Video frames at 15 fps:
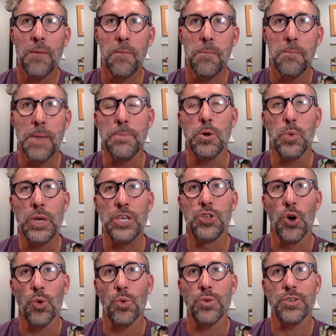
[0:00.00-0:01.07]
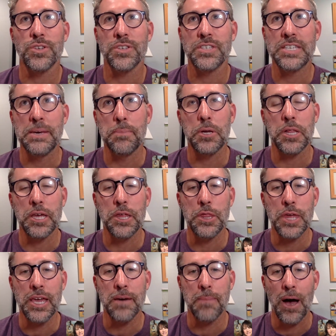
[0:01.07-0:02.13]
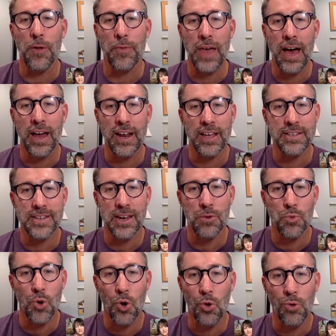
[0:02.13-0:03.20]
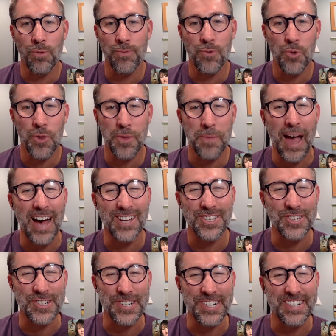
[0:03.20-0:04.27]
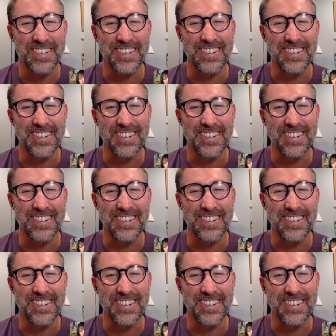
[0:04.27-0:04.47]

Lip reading: maybe we don't typically think about that as a role for the pastor,